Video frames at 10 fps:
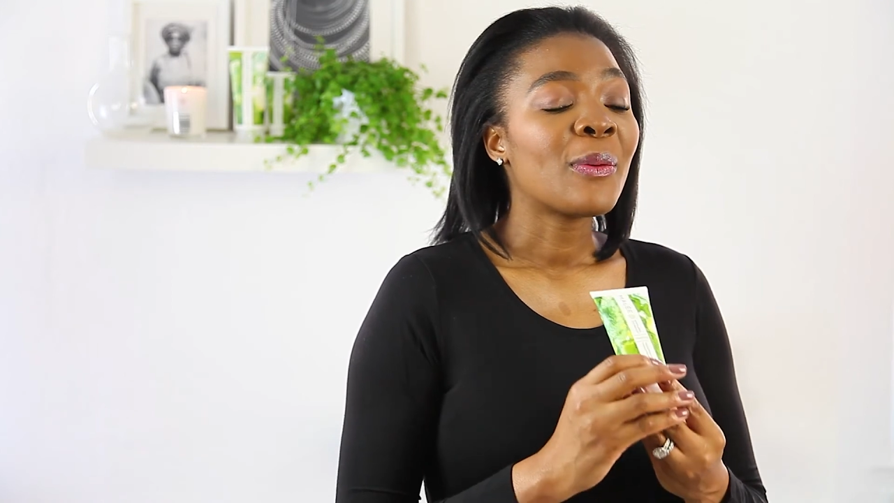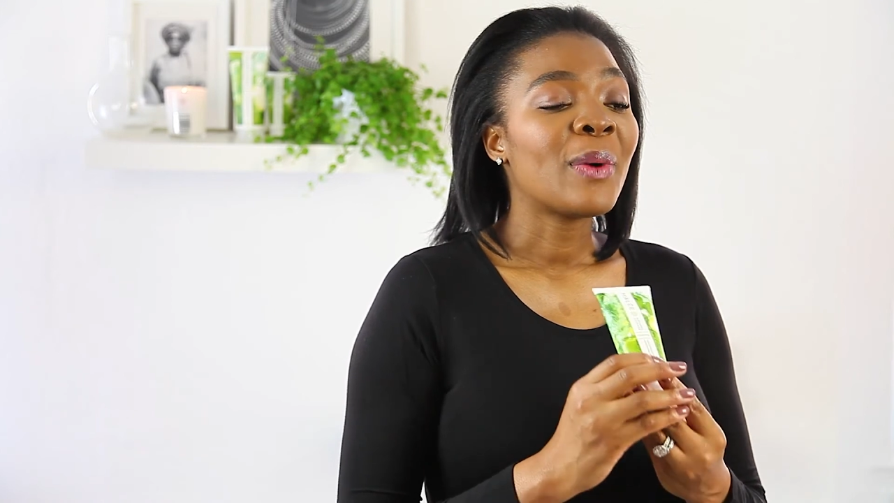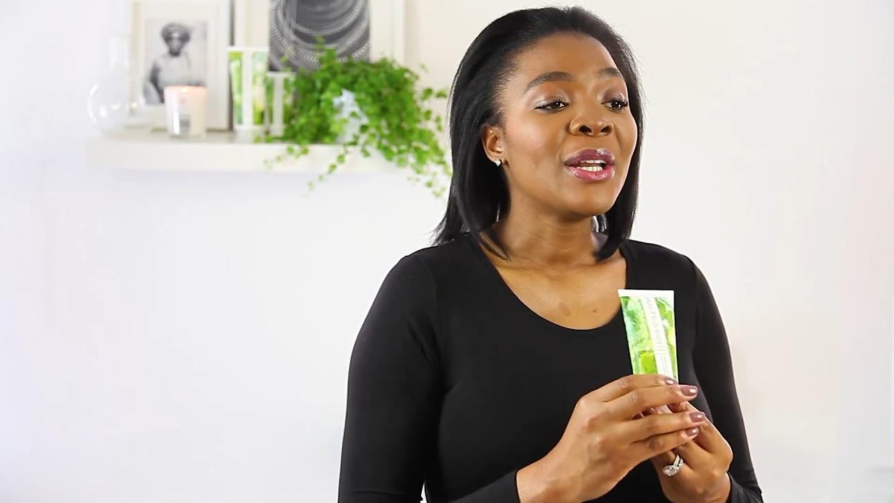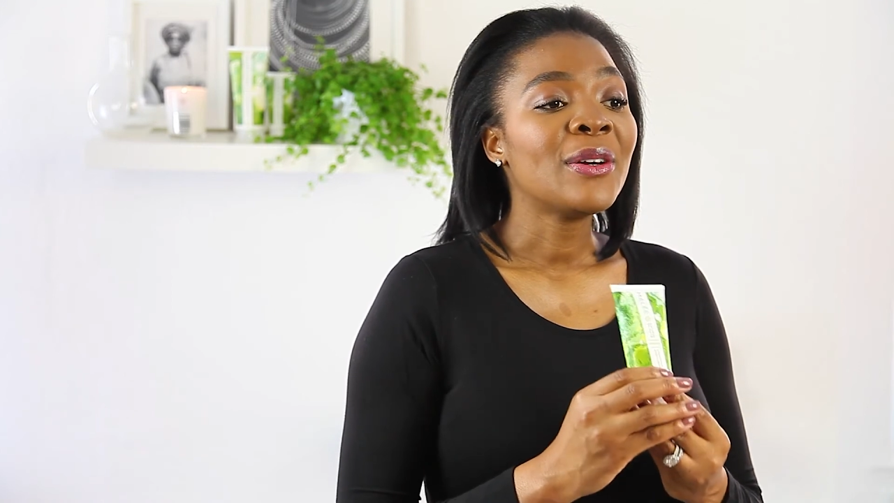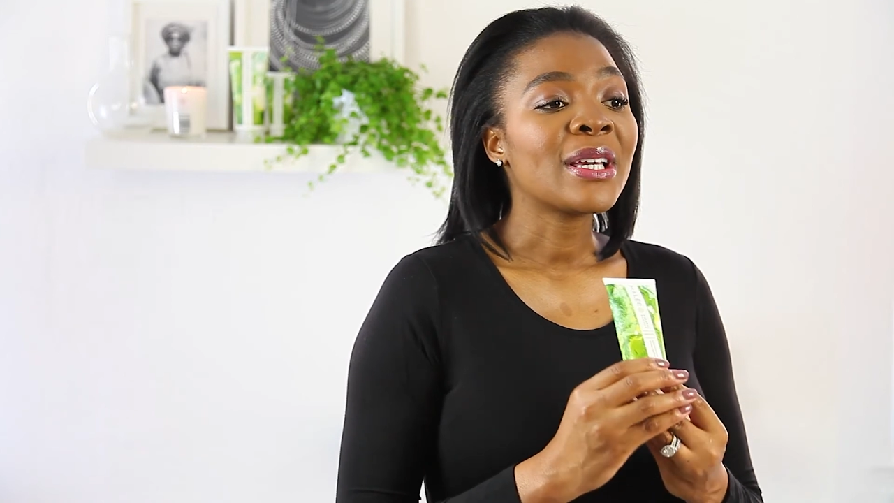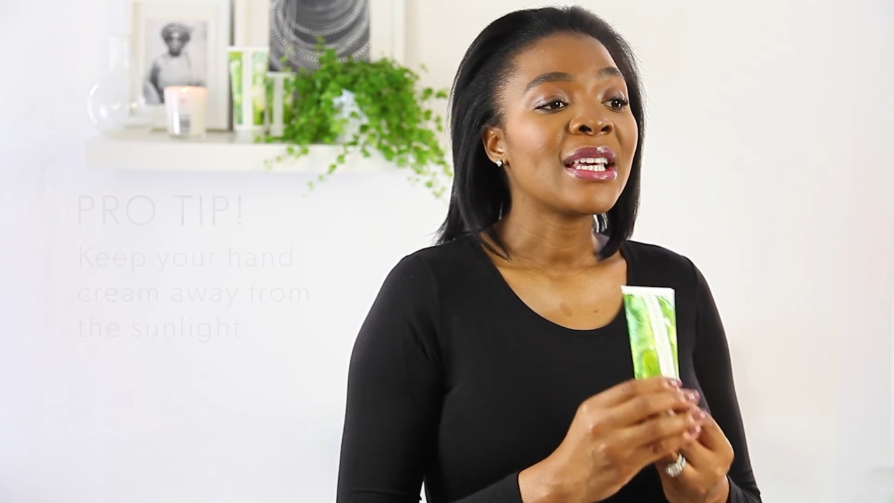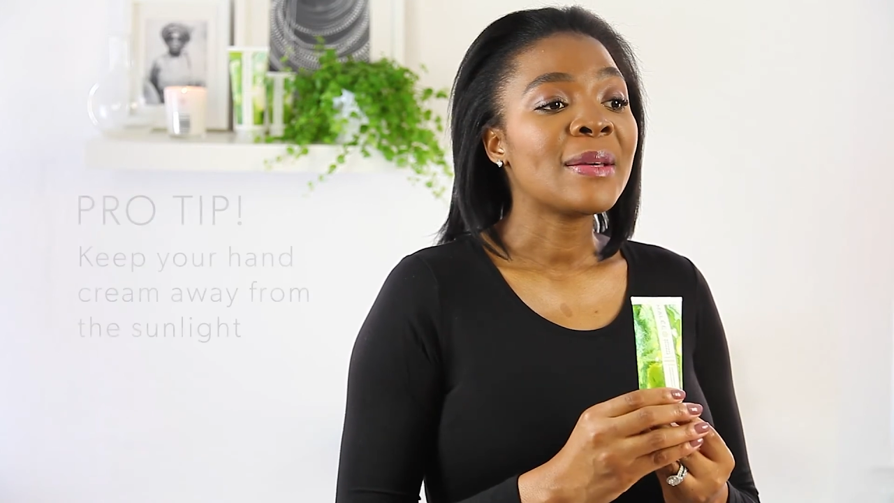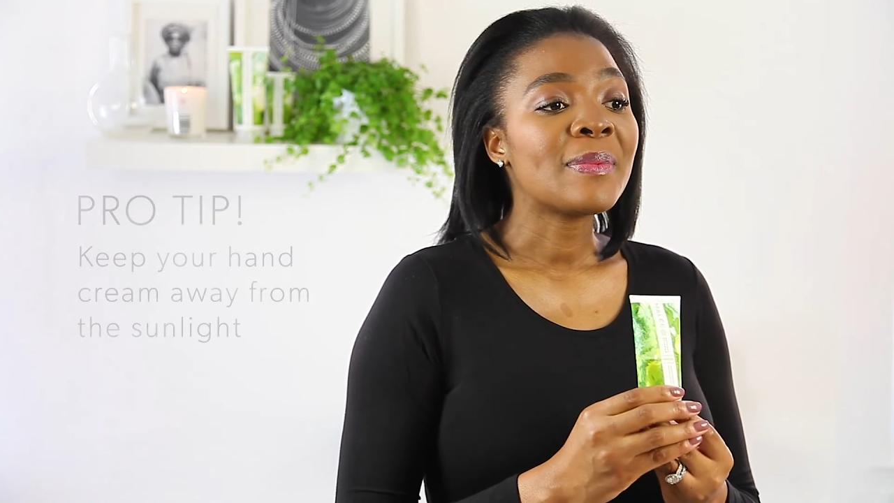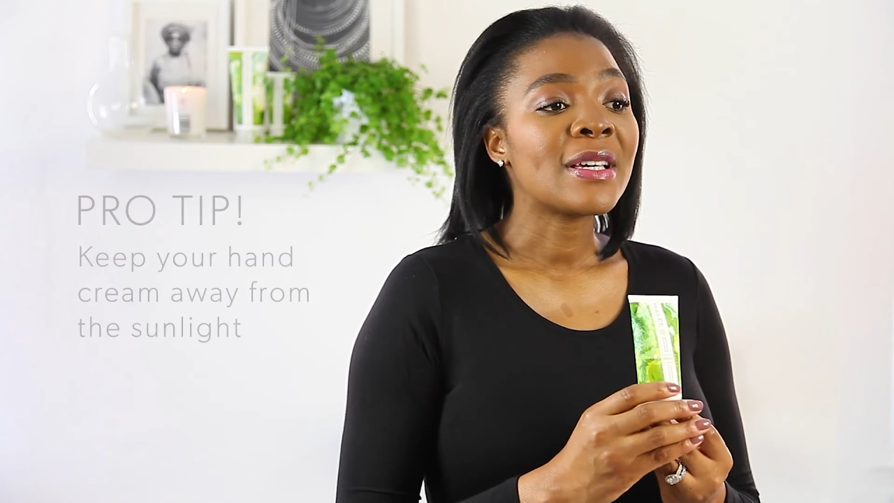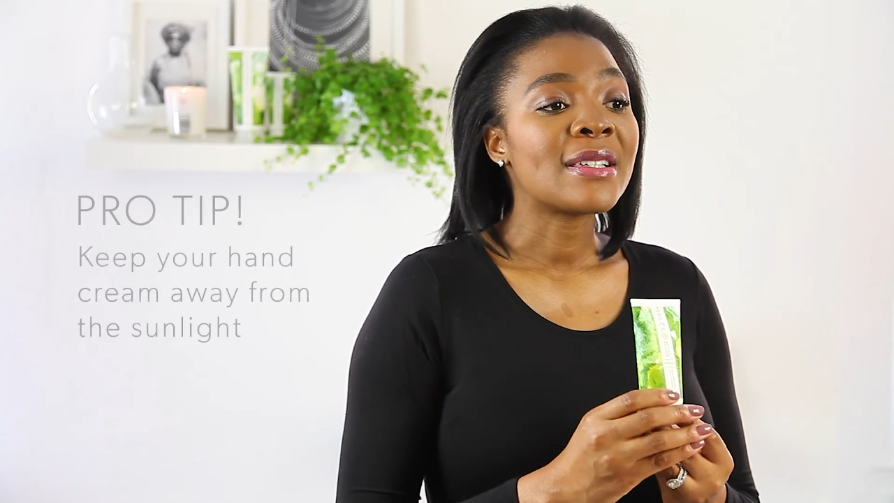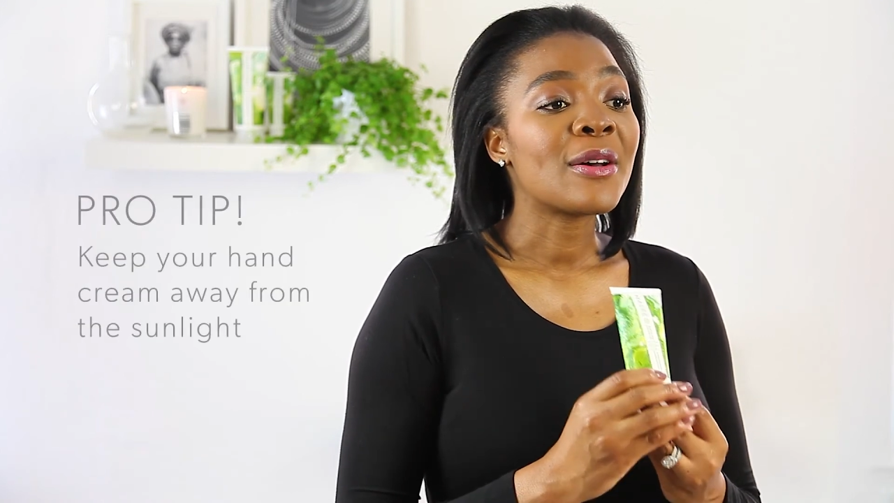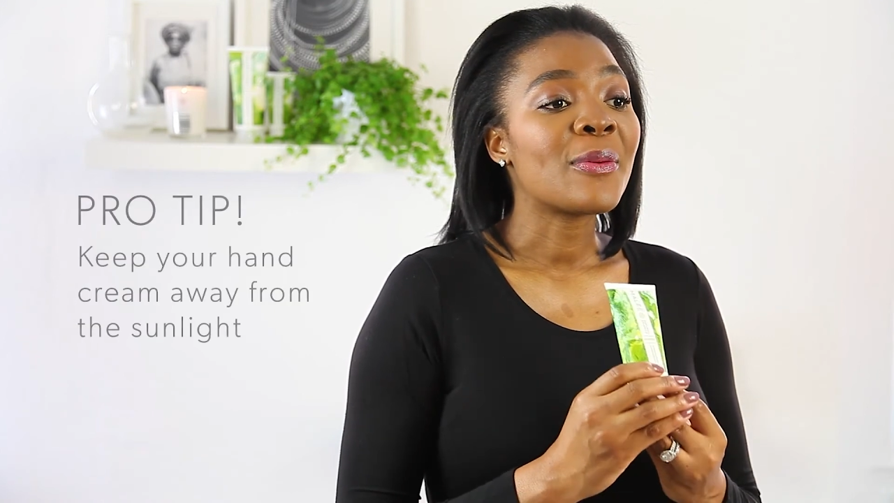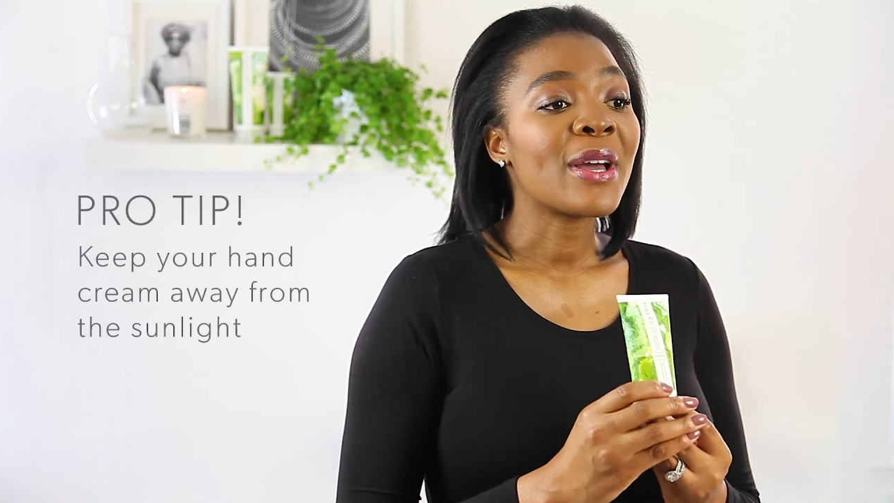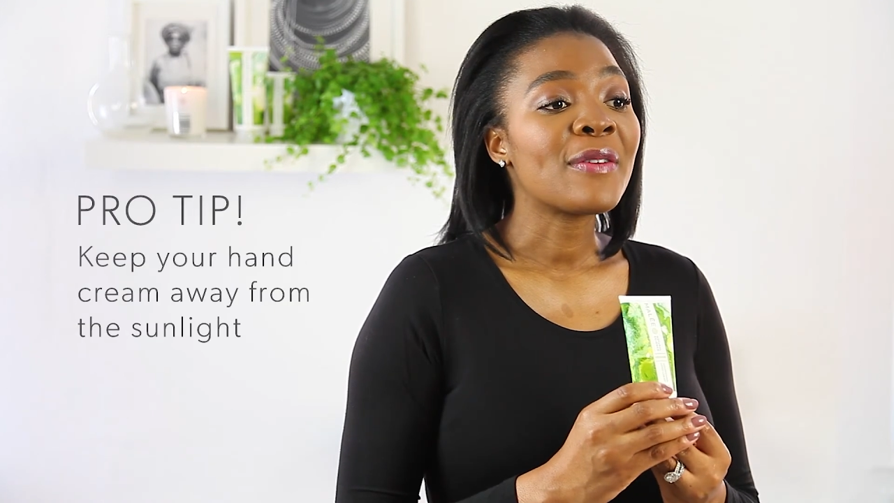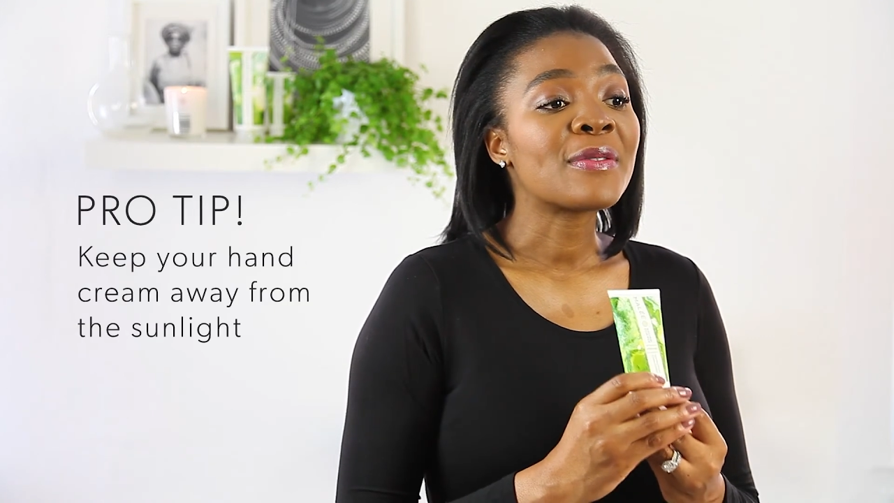why not keep this
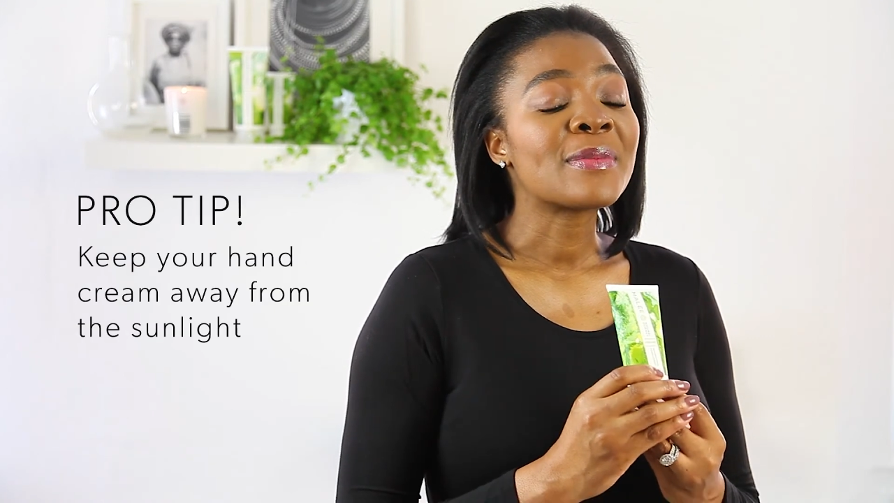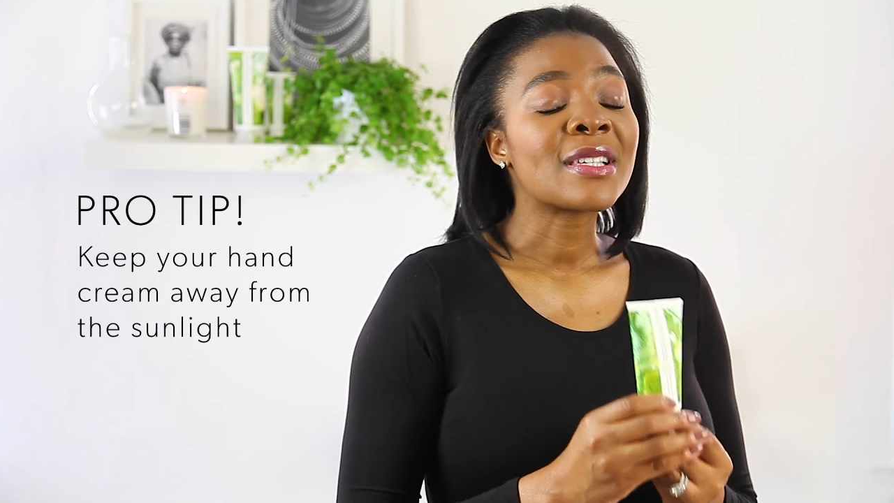away from